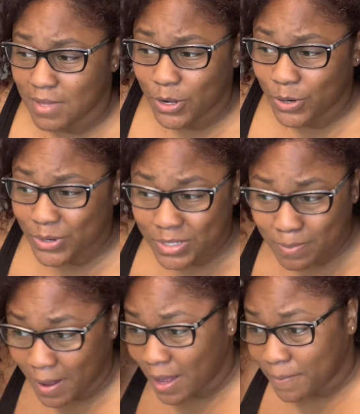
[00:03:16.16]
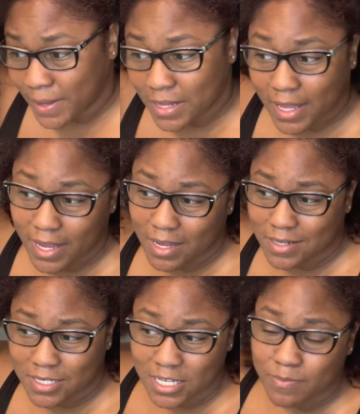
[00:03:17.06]
curls popping,
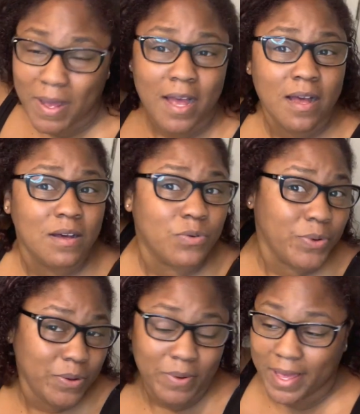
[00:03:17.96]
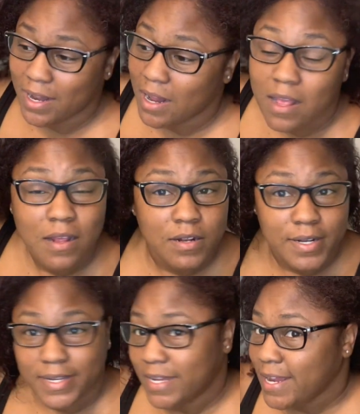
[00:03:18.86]
like just by a re-wet.
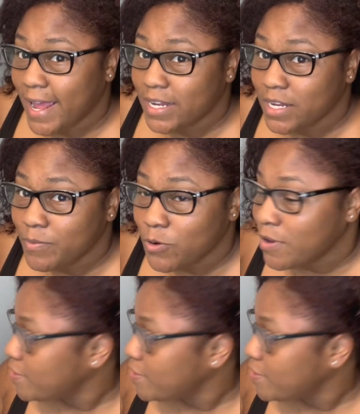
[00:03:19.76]
Didn't add any more of